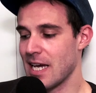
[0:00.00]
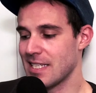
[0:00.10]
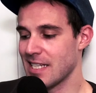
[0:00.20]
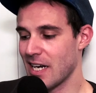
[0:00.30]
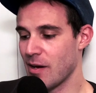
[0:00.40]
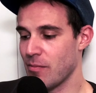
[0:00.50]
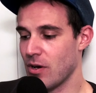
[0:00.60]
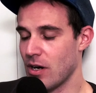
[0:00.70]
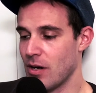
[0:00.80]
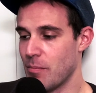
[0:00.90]
I set
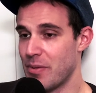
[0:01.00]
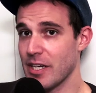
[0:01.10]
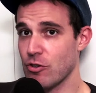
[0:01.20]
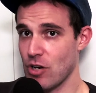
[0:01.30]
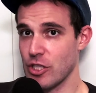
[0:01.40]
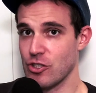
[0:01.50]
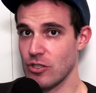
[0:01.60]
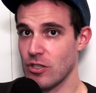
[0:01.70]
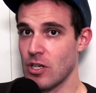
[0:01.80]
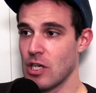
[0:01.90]
up a bit
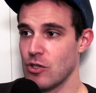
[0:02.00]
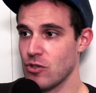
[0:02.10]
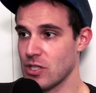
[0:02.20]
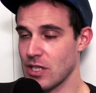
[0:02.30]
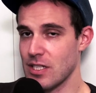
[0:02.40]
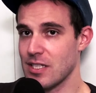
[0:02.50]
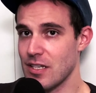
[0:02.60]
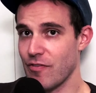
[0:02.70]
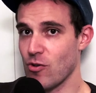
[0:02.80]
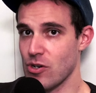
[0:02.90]
crusher using the
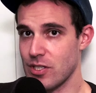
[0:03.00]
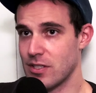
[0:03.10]
C4's